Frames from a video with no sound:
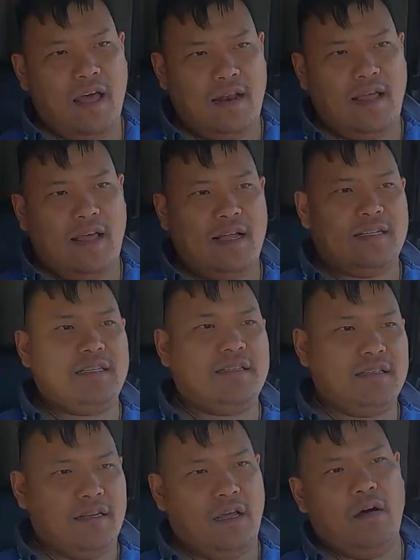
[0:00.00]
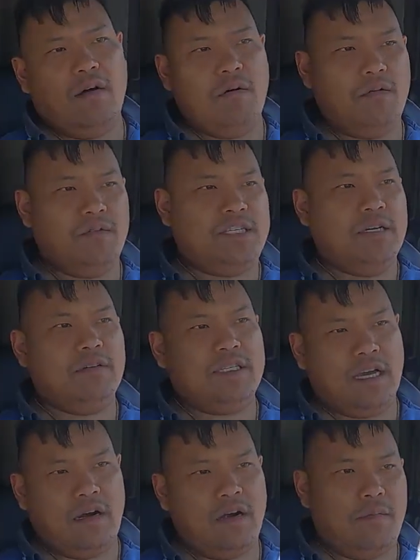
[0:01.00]
unless, you know, she'll
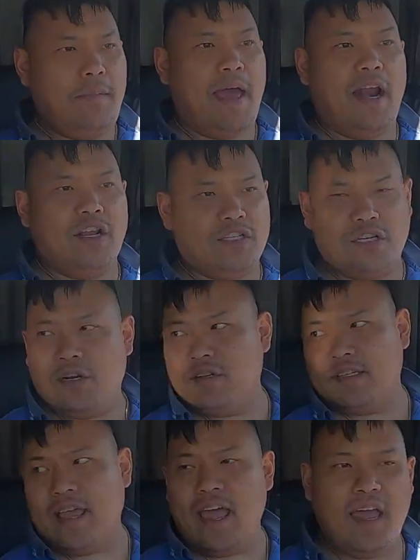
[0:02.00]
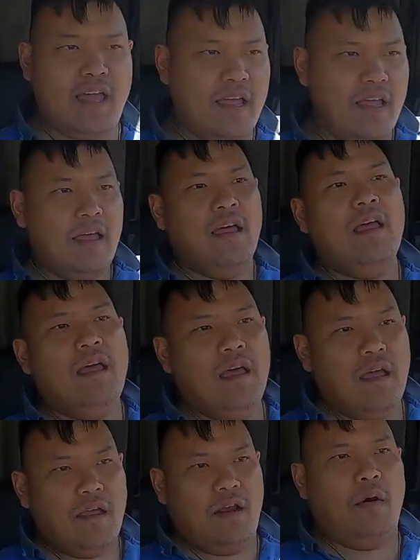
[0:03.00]
tell her manager, say, hey,
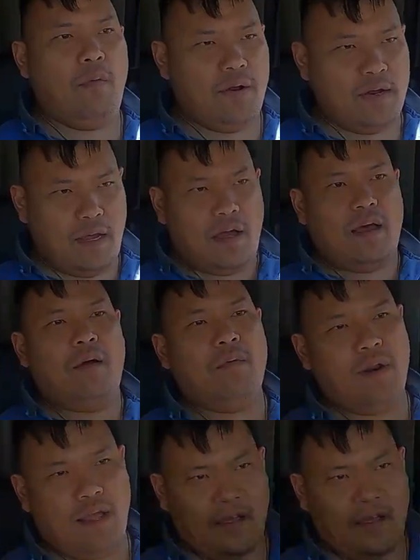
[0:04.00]
you know, I want to